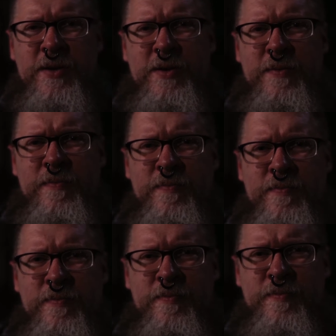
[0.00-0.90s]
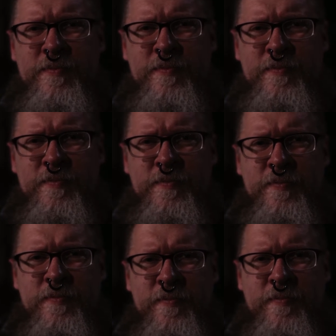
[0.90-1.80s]

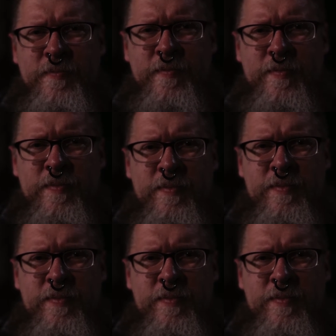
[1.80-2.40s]
Nobody speaks.